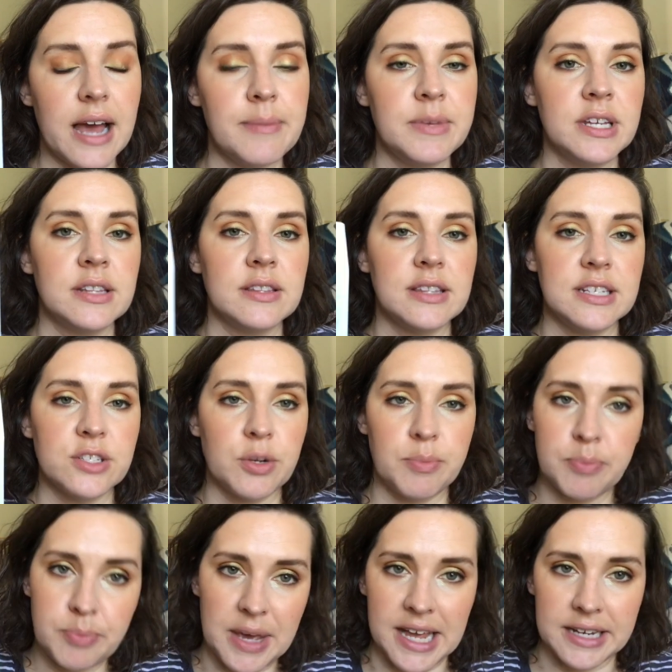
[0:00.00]
I mean, these are
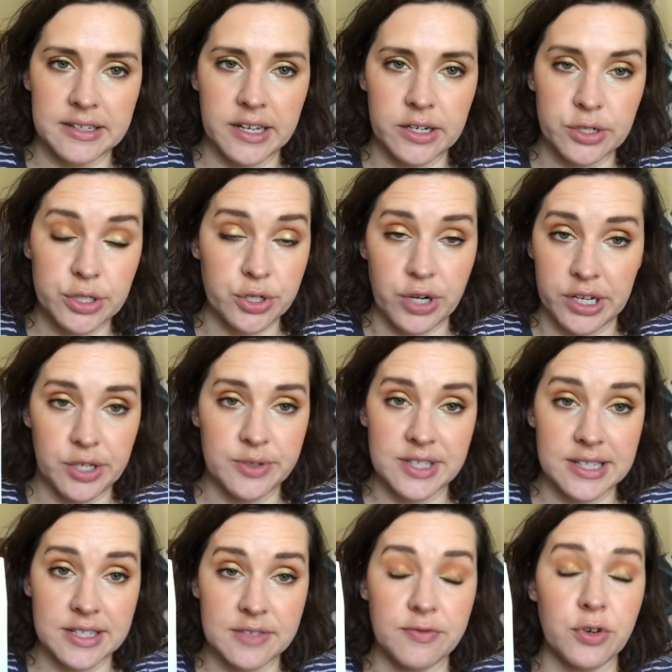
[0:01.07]
panty liners. You're not
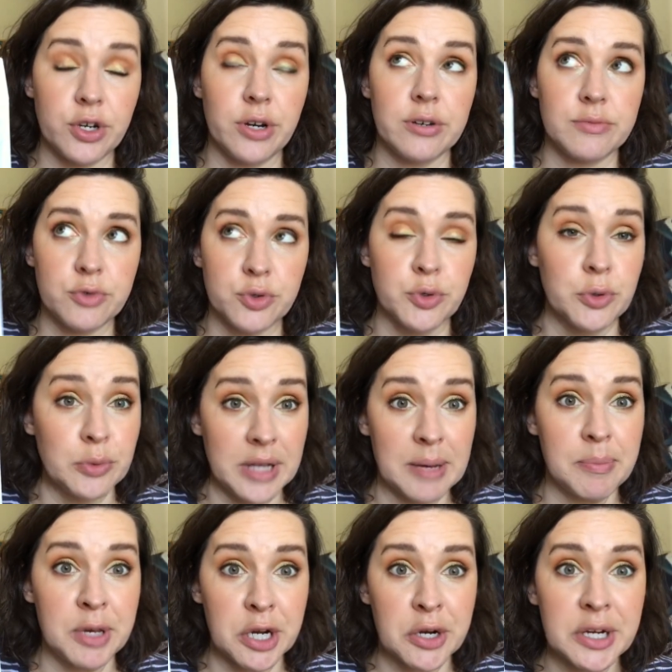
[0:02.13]
using this for your true
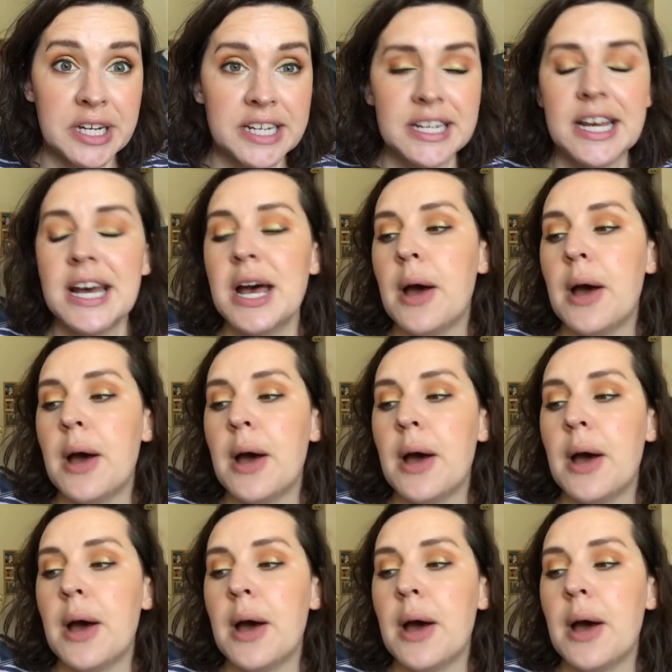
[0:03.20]
like period,